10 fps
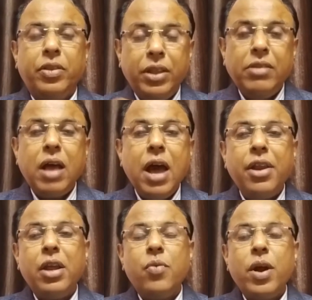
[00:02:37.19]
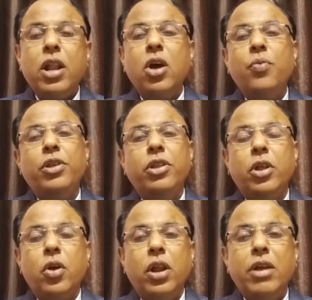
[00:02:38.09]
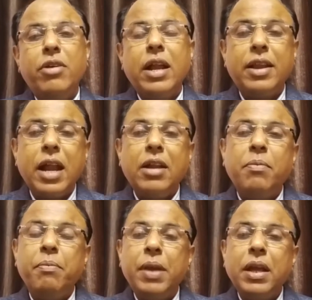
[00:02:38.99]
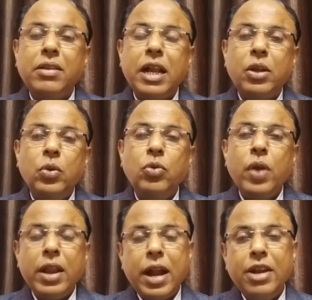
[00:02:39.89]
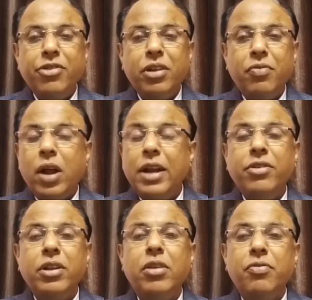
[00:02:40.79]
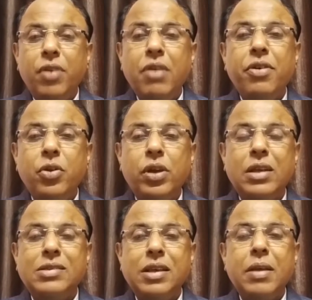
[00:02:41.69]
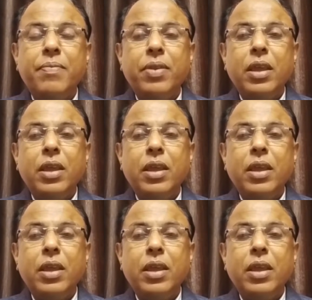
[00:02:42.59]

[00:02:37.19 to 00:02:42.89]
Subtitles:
these are required along with the knowledge, and that gives you an additional flavor, you can say,